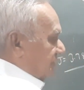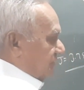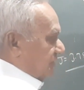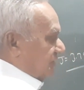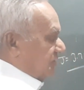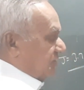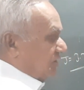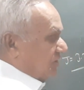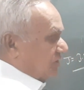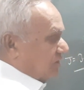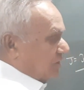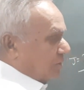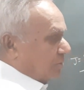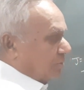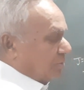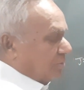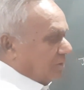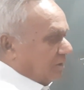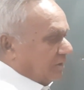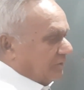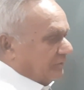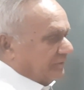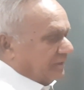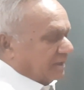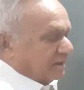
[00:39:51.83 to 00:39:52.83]
This is how
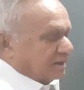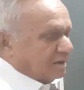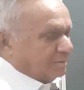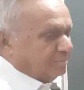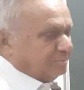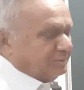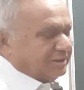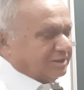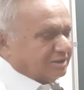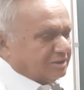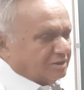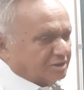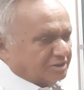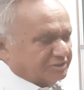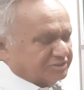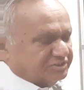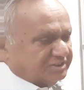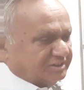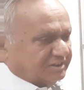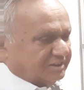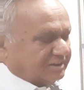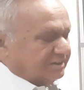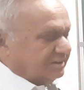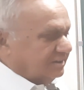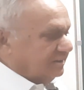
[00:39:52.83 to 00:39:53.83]
the coupling
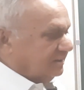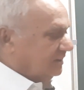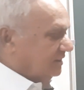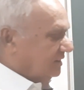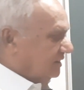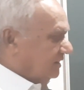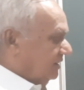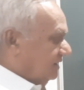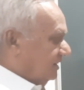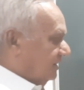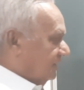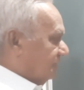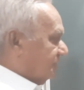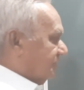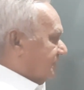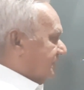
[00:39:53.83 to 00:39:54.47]
constant is